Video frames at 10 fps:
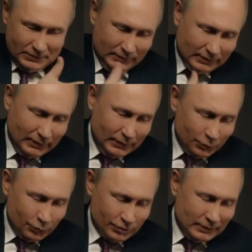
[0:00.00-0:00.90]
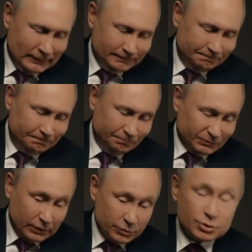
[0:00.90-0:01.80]
he said, to begin
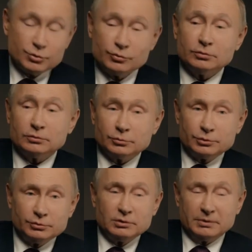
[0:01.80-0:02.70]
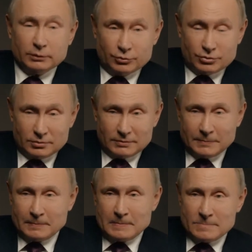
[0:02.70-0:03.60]
with, your hockey players will beat
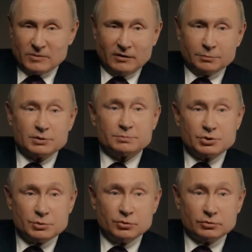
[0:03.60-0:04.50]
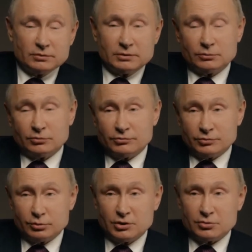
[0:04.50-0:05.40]
up the math whiz kids.
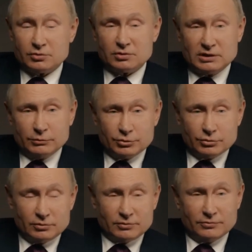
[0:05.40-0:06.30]
Yet nothing of this